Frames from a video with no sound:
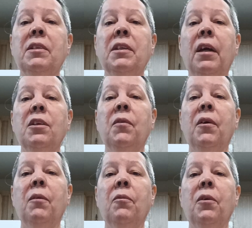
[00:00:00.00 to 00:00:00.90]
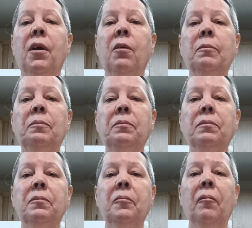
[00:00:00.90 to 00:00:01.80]
satisfy them for now.
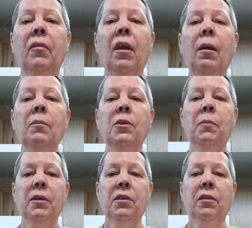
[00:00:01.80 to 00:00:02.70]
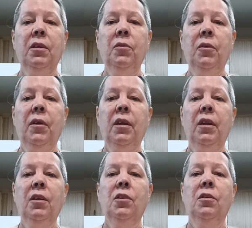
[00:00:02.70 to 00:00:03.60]
I'm just basically doing what I
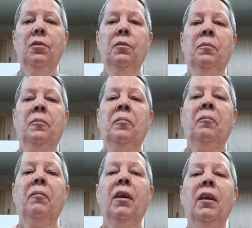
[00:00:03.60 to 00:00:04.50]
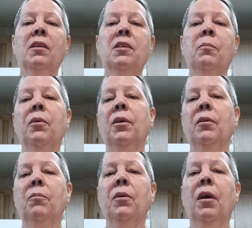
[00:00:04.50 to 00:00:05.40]
need to do. And at some point,
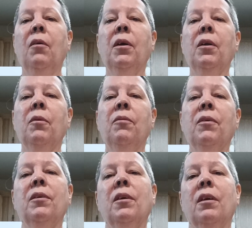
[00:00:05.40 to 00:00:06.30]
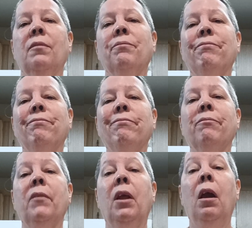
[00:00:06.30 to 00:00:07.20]
I'll get a refund again.
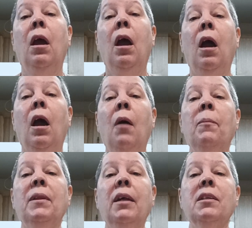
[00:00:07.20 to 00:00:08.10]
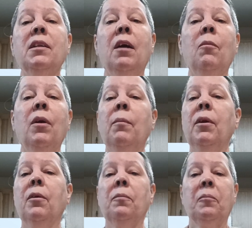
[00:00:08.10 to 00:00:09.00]
But that's not why I'm
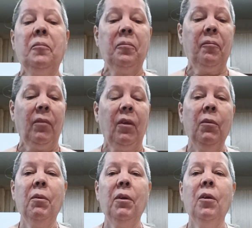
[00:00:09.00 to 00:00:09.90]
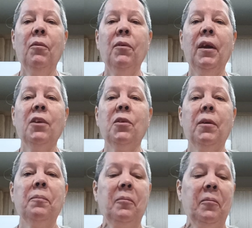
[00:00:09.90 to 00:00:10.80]
here. We were here for the ice
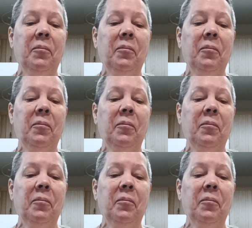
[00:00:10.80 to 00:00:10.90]
cream.